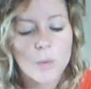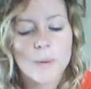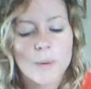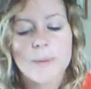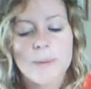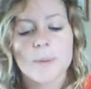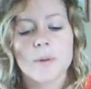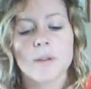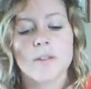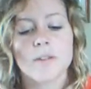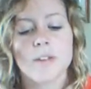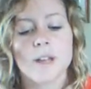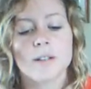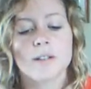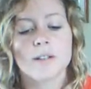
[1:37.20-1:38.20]
what people have
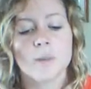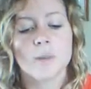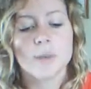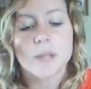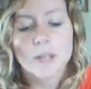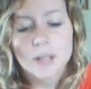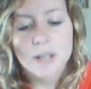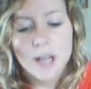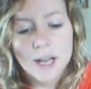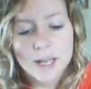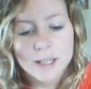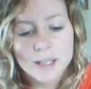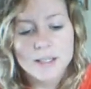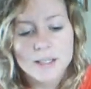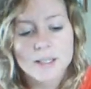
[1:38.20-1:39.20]
yet to
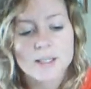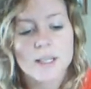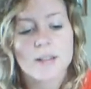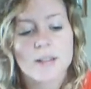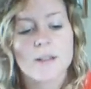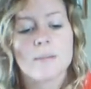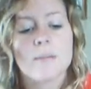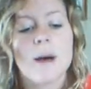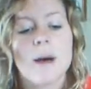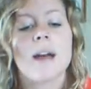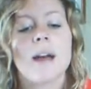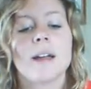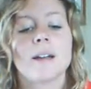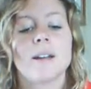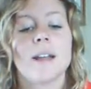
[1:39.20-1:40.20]
realize is that the
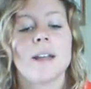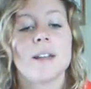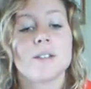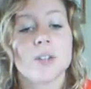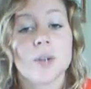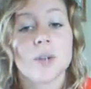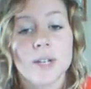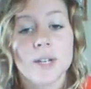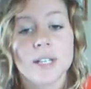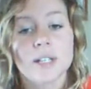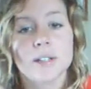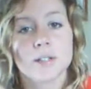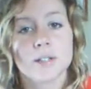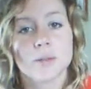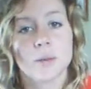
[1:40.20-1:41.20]
mind that has
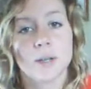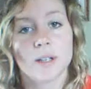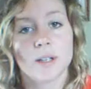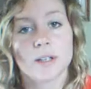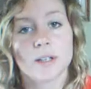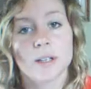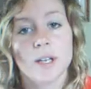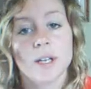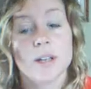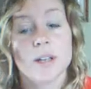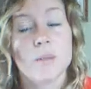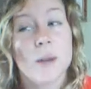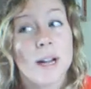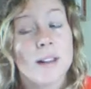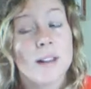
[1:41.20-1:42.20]
created this world,
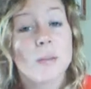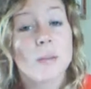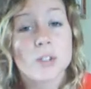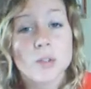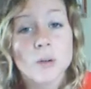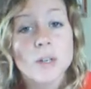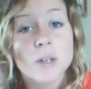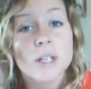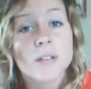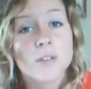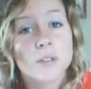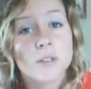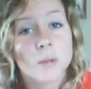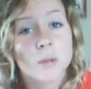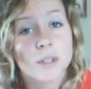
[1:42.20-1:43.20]
the mind that majority of
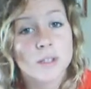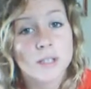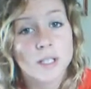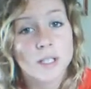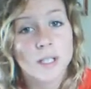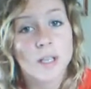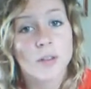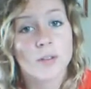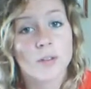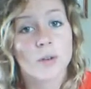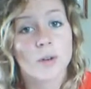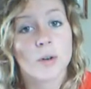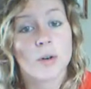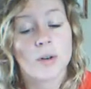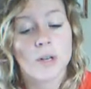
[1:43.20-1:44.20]
this world is thinking
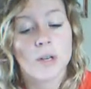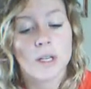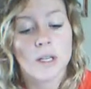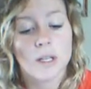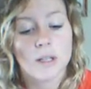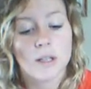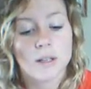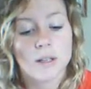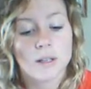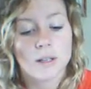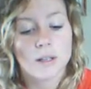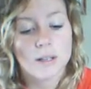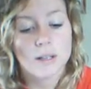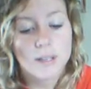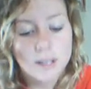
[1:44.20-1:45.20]
through,
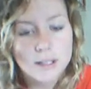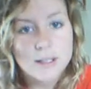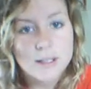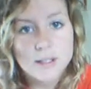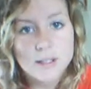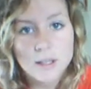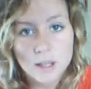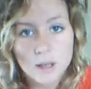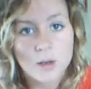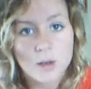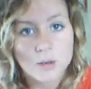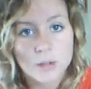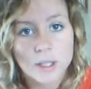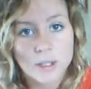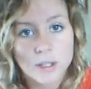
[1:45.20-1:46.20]
is the
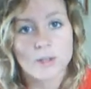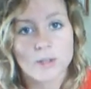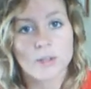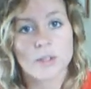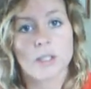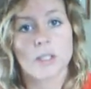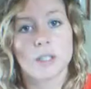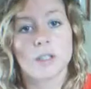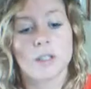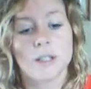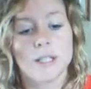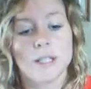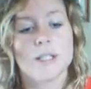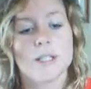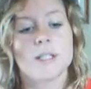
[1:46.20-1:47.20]
only illusion,
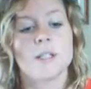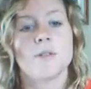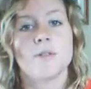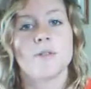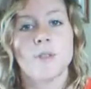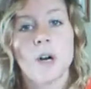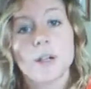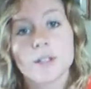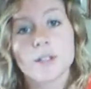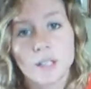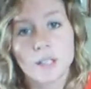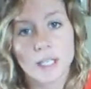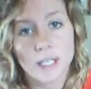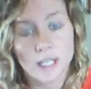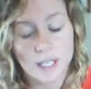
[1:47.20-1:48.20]
is the
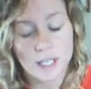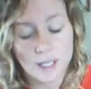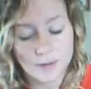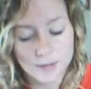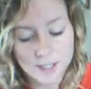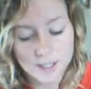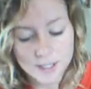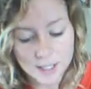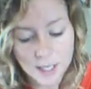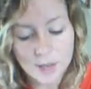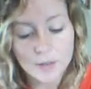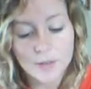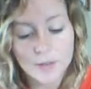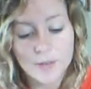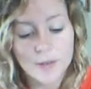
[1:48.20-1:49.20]
falsity in and of
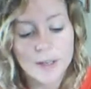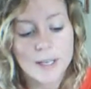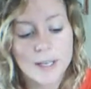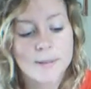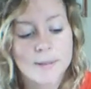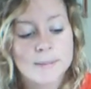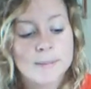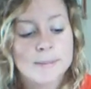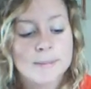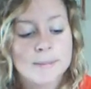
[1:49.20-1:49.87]
itself. And